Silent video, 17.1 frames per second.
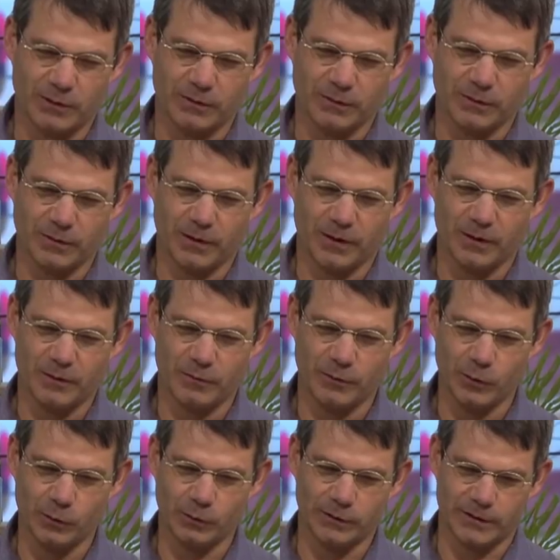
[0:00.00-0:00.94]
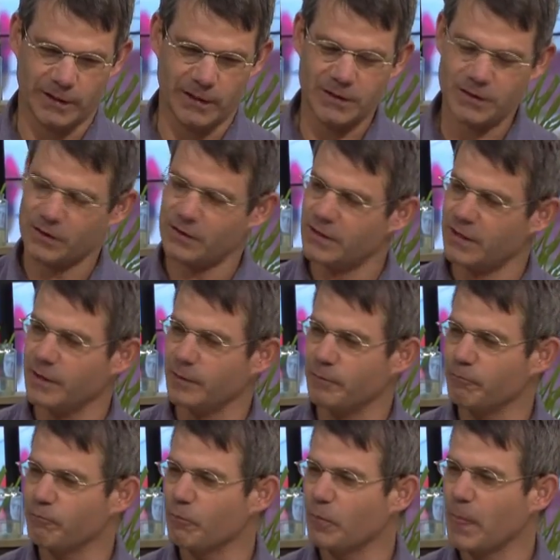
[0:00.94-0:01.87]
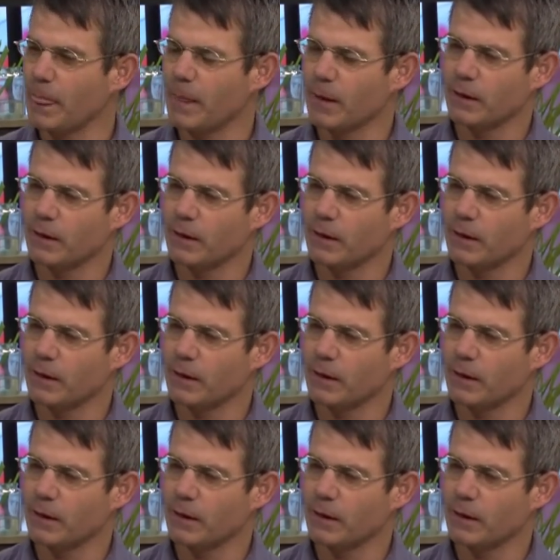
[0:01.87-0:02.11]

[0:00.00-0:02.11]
of fuel density. Uh -huh.